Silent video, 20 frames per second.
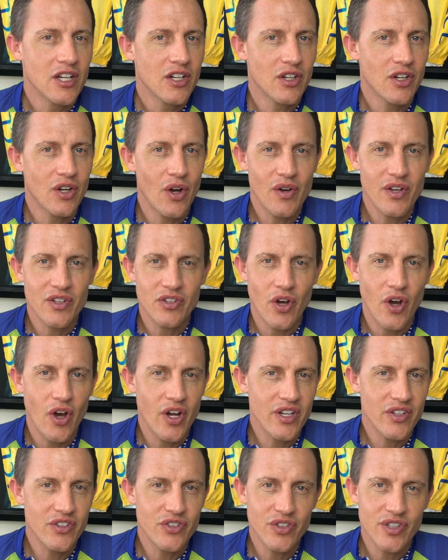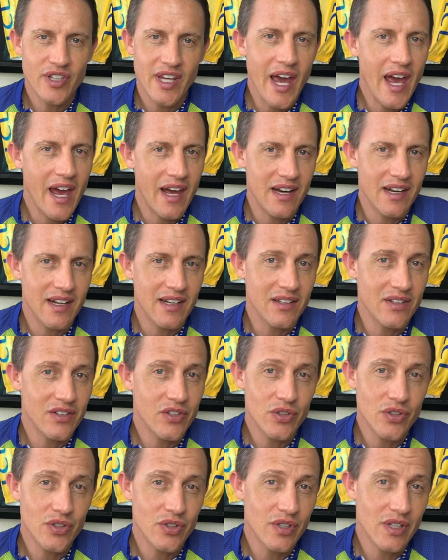go as hard as you can
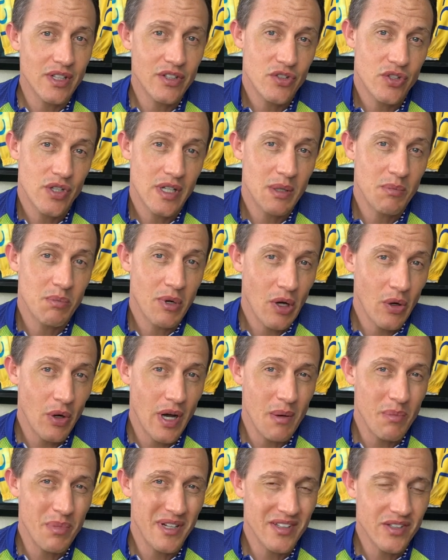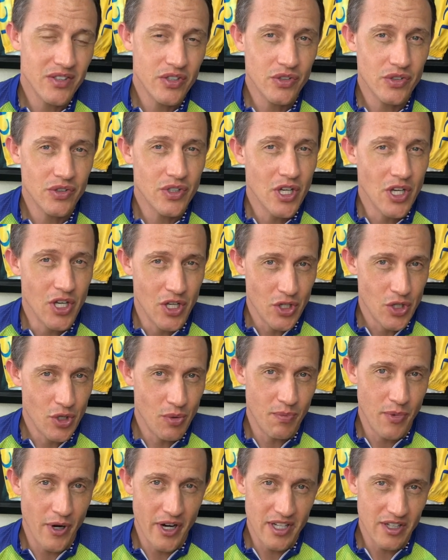until you literally blow up, until your
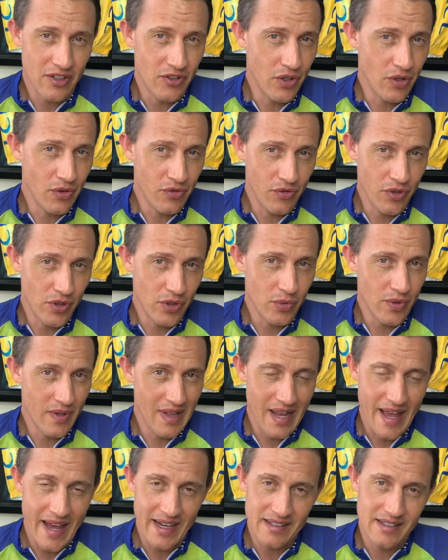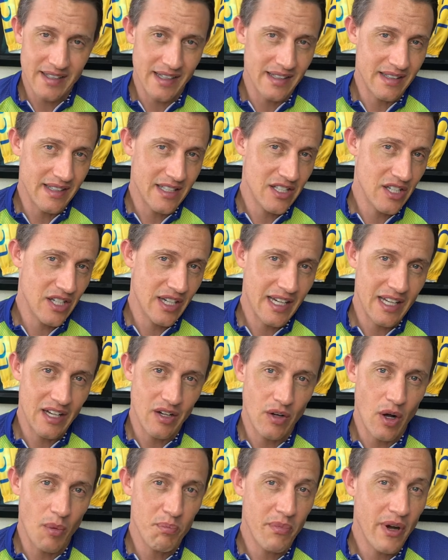body is so filled with lactate that you can
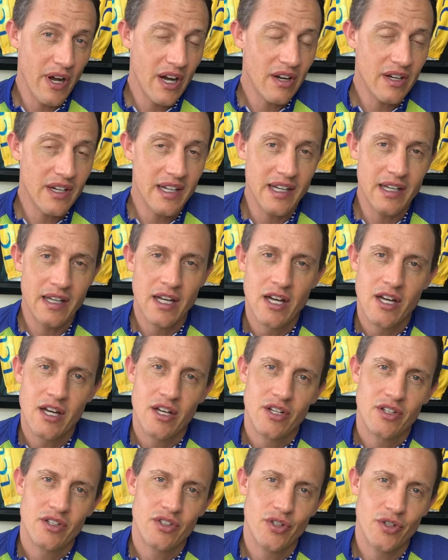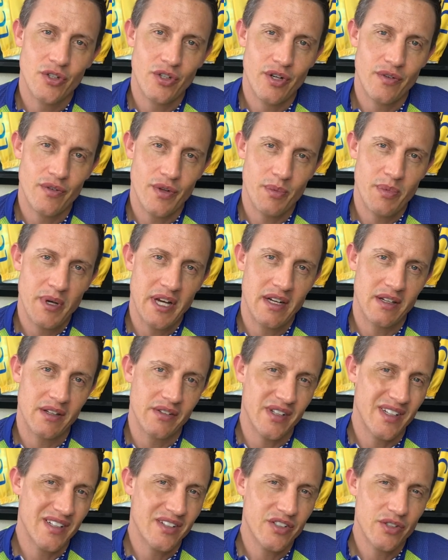barely turn over the pedals,
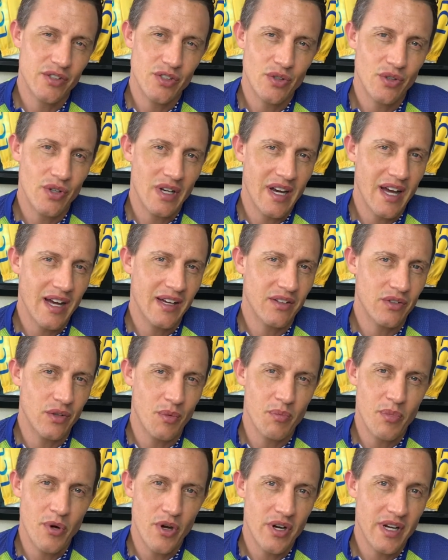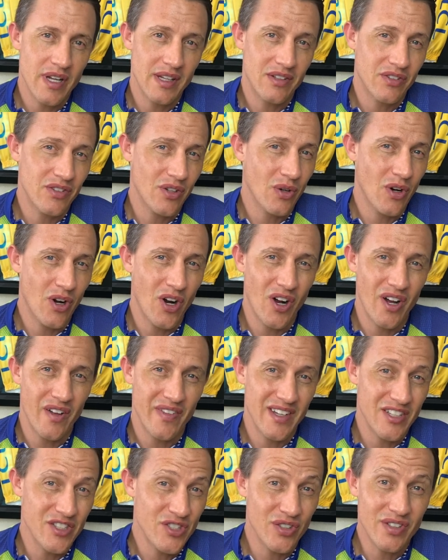until your lungs are burning so hard
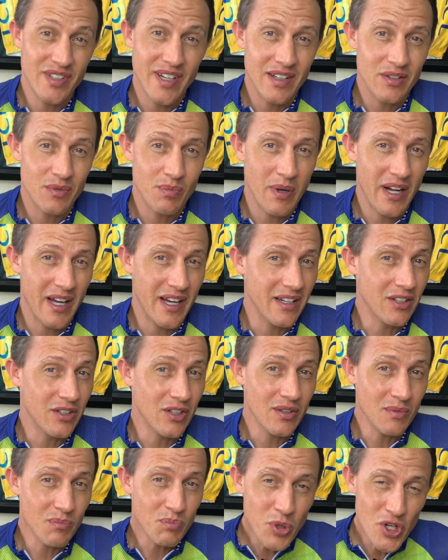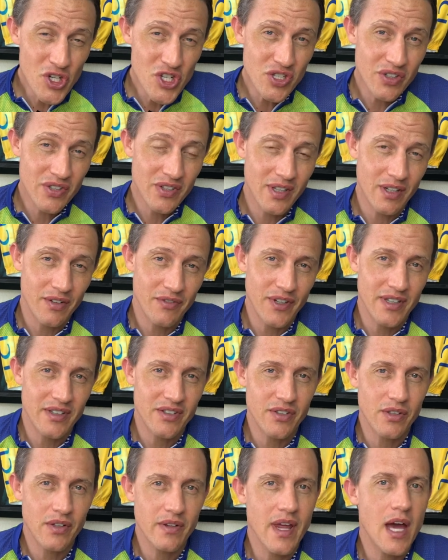that you taste blood. Push yourself
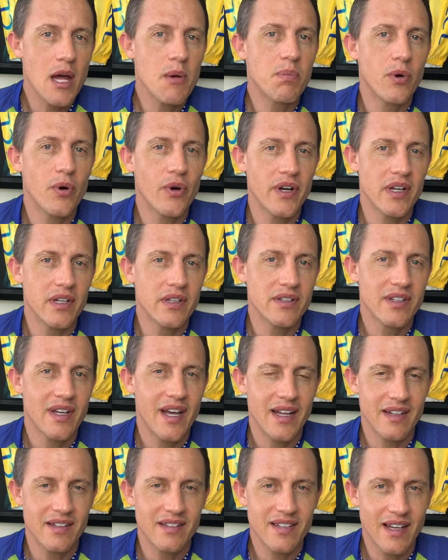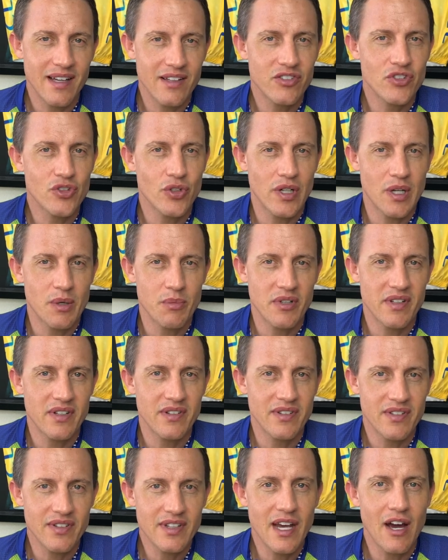until that point and test your limits
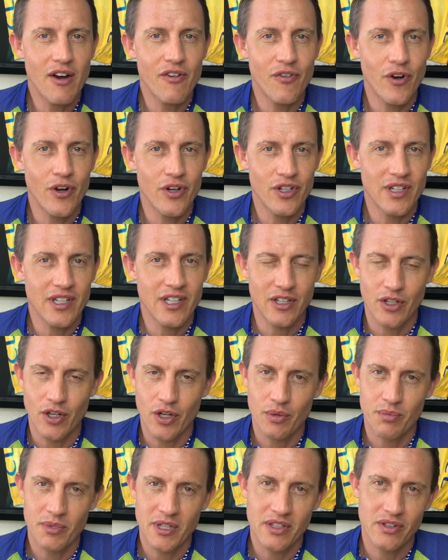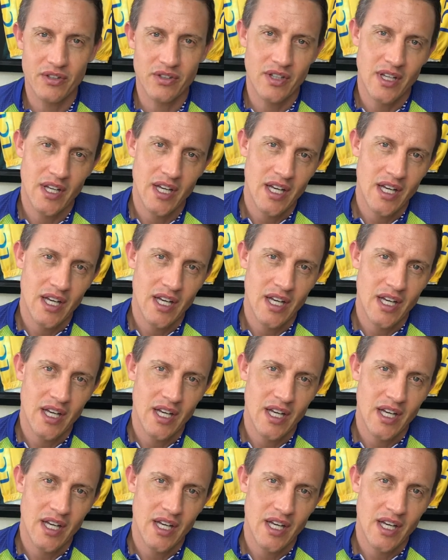and see how far you can go because